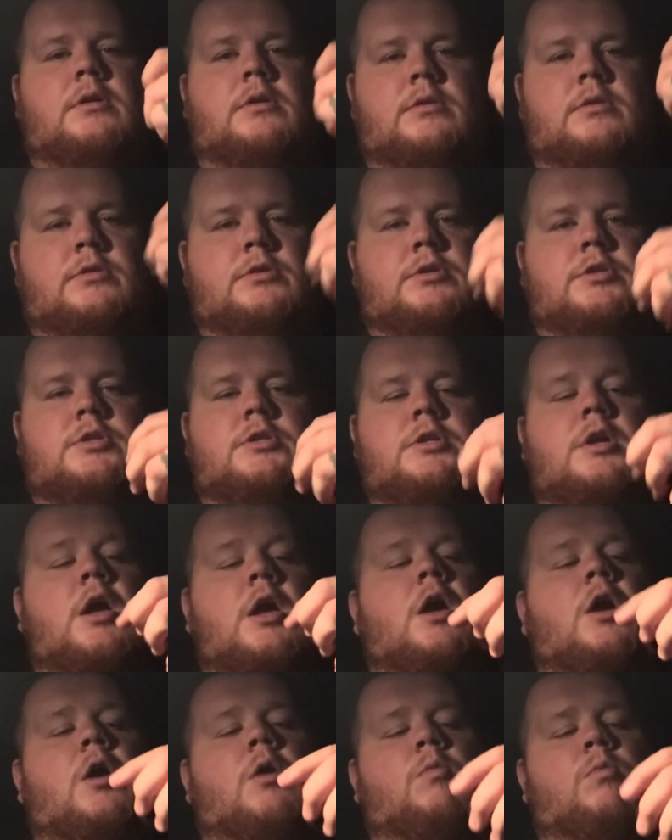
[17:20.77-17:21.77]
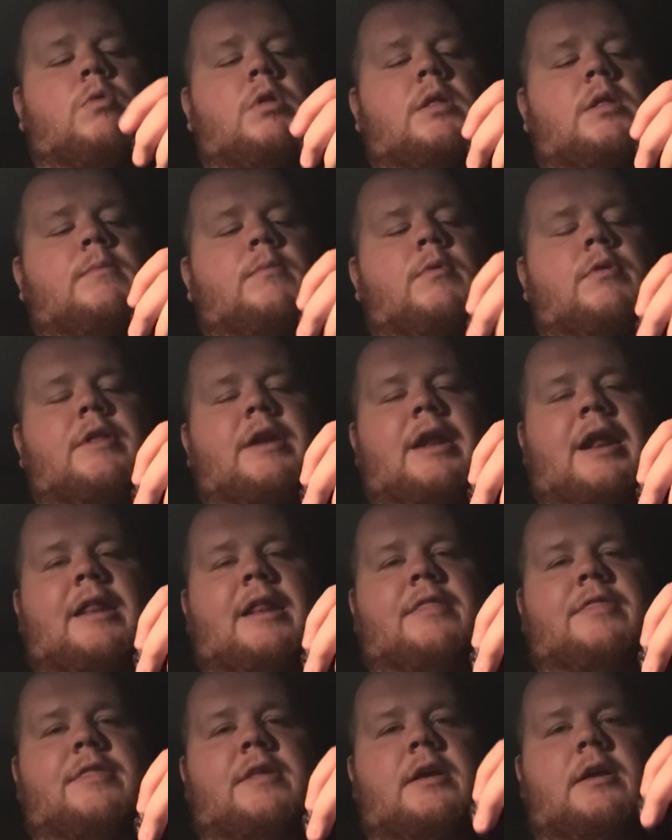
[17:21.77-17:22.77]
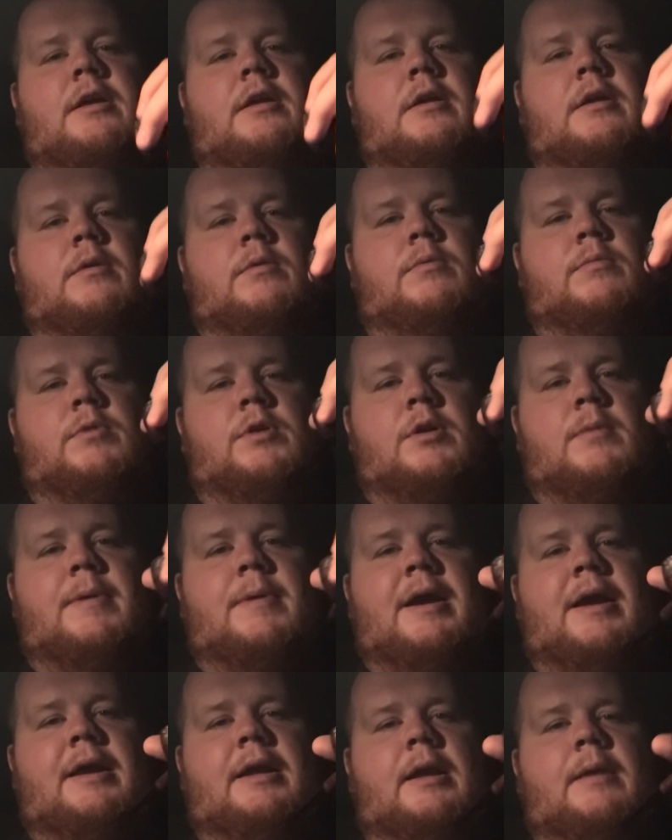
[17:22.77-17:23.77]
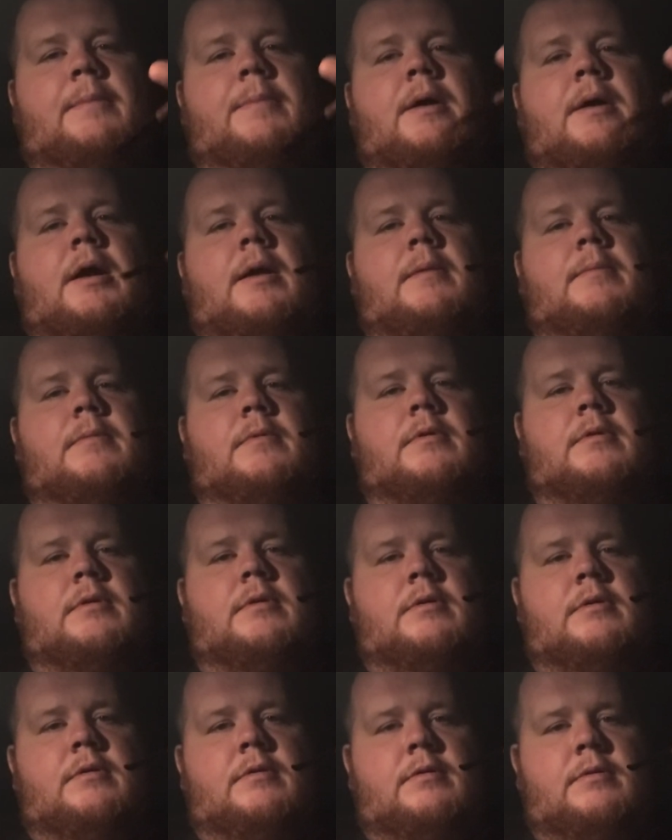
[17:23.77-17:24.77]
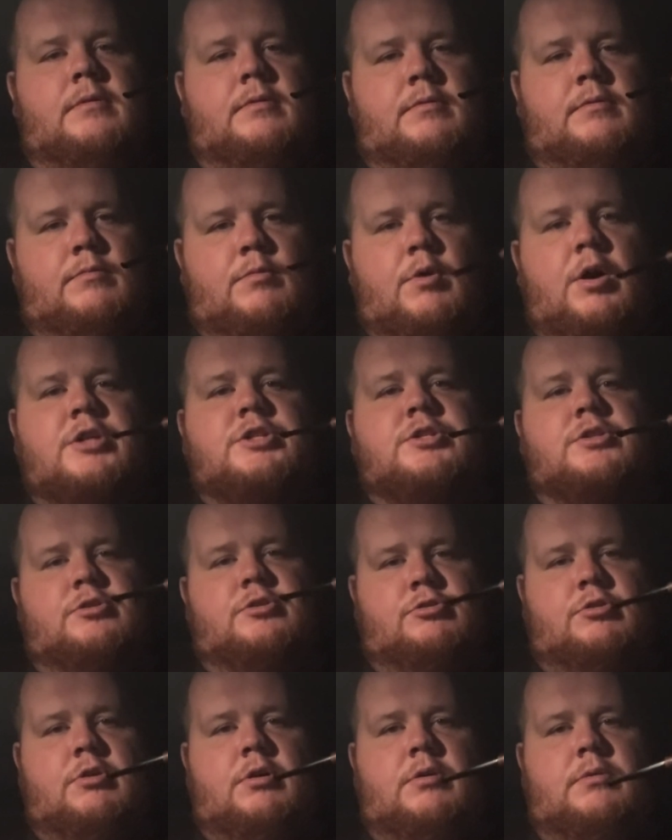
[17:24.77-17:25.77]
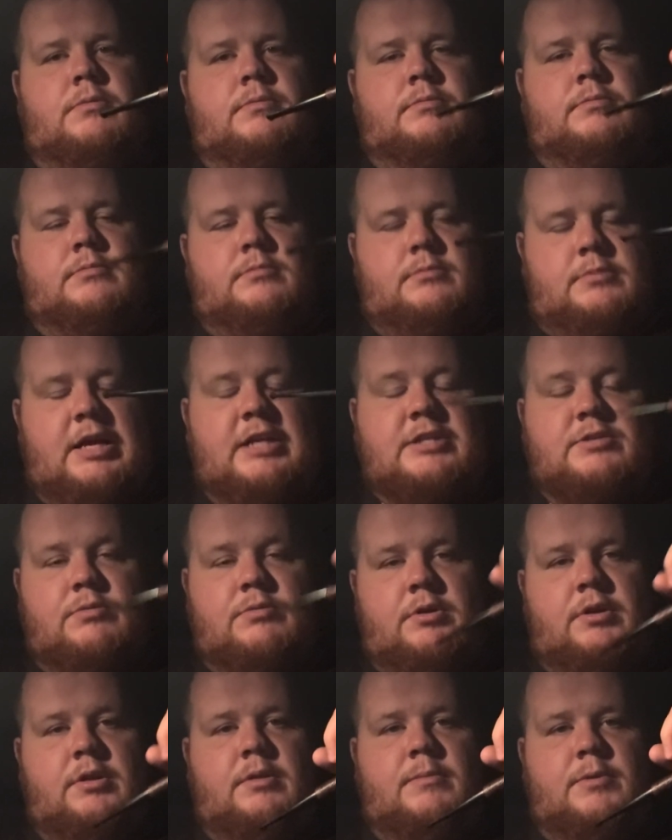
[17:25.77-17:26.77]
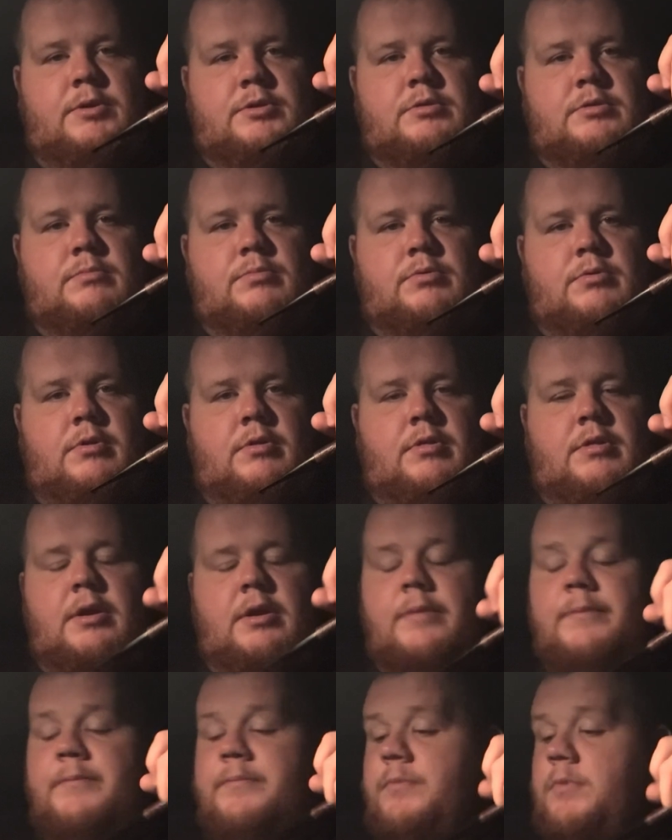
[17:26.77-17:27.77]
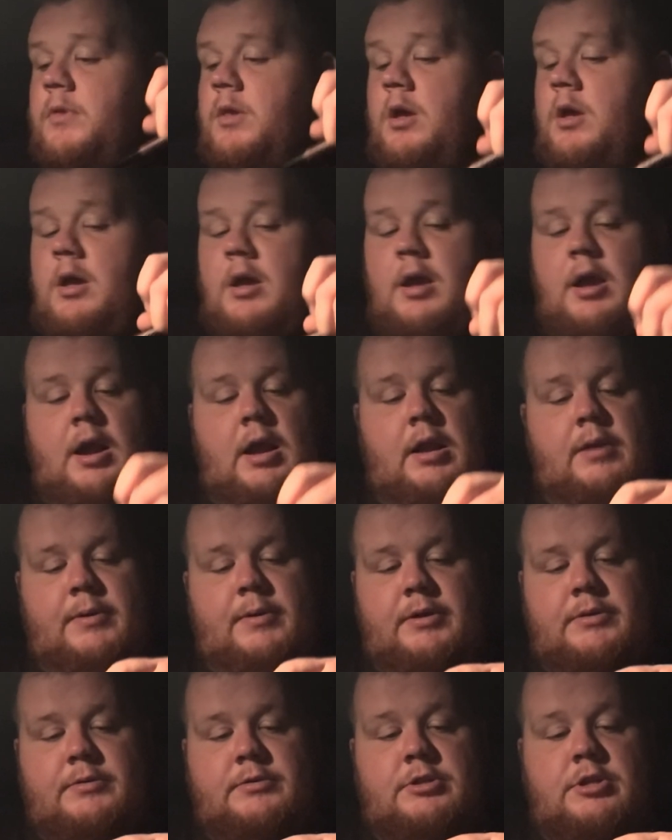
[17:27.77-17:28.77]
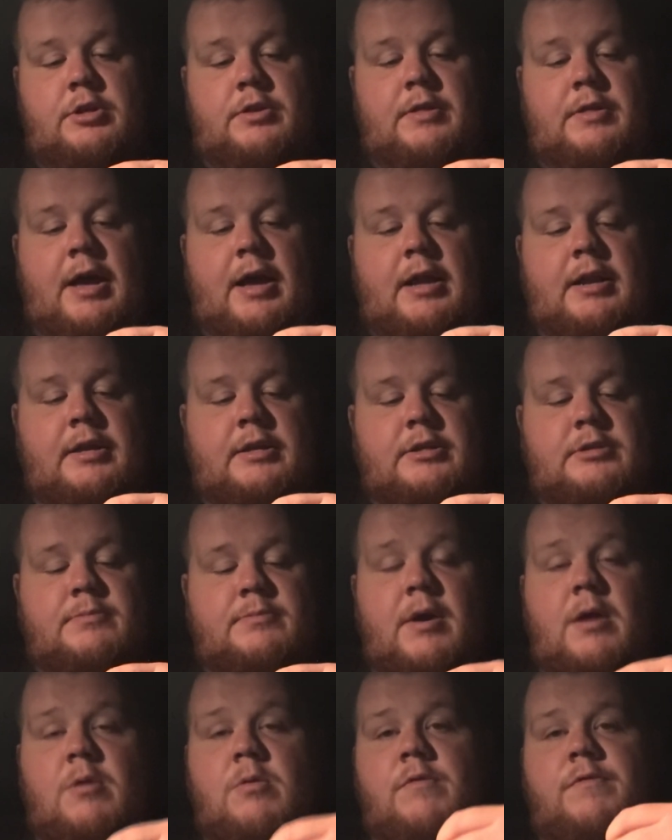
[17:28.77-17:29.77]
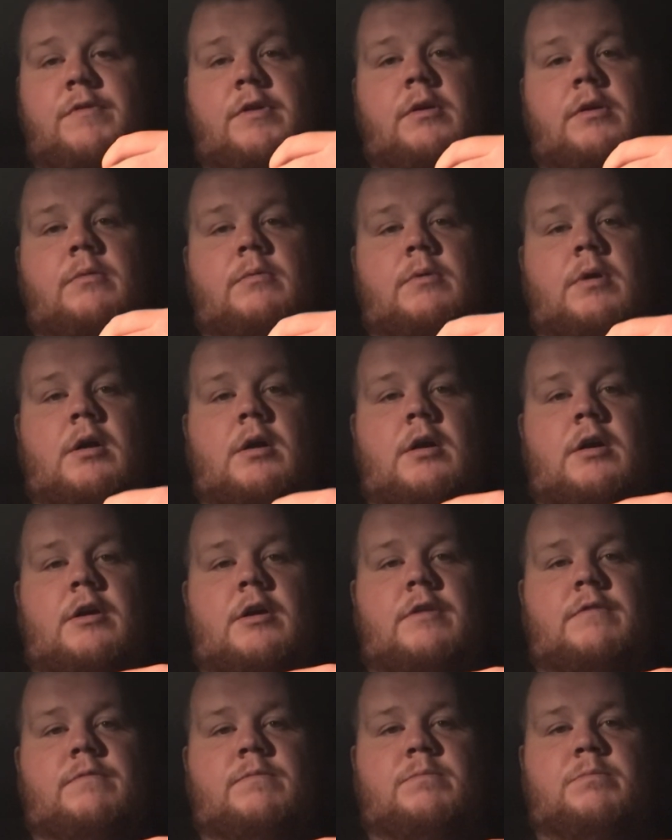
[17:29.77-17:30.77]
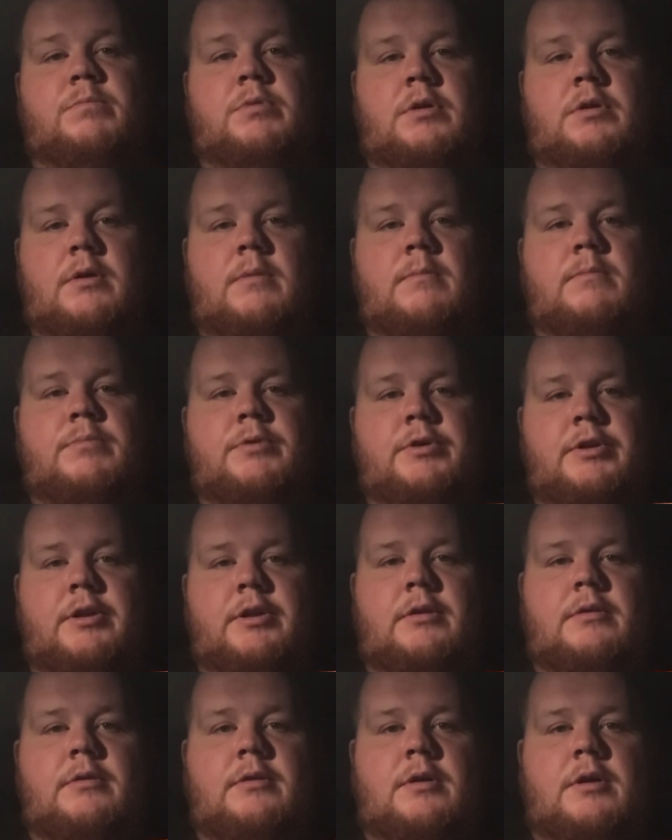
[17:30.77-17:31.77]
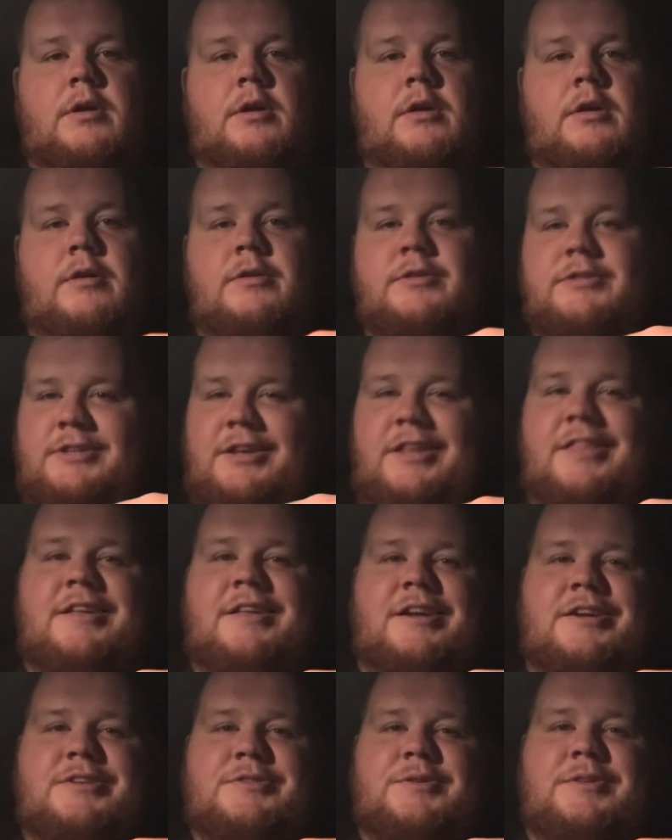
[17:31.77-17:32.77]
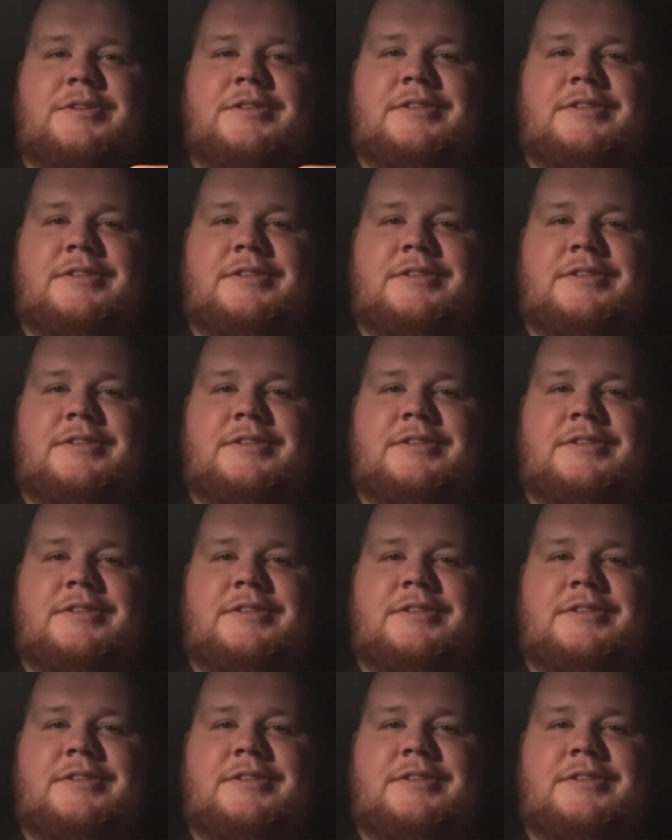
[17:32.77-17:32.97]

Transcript: just really, more than anything, when you're packing a pipe, watch the draw. That's really the most important thing. Anyway, so that is my review of Plum Pudding. See you in the next one.